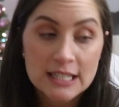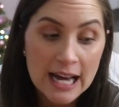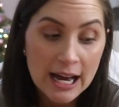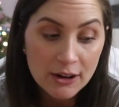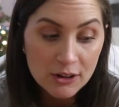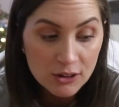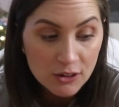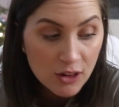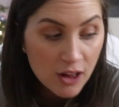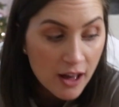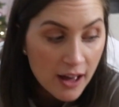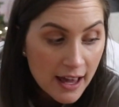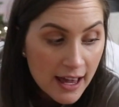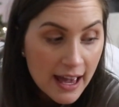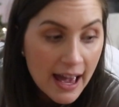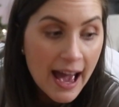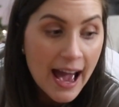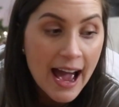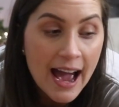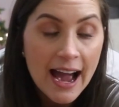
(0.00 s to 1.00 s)
out a
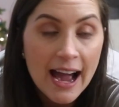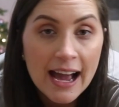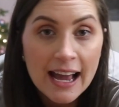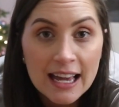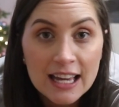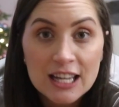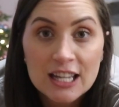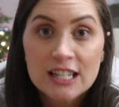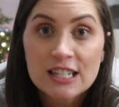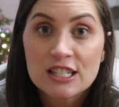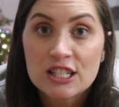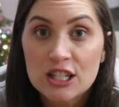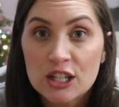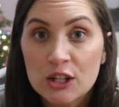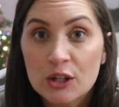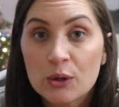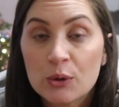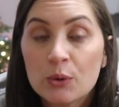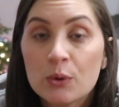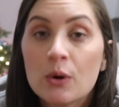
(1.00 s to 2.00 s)
lot, I could
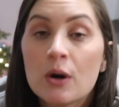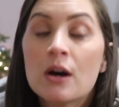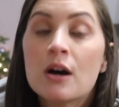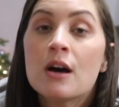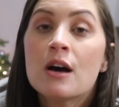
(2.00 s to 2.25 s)
do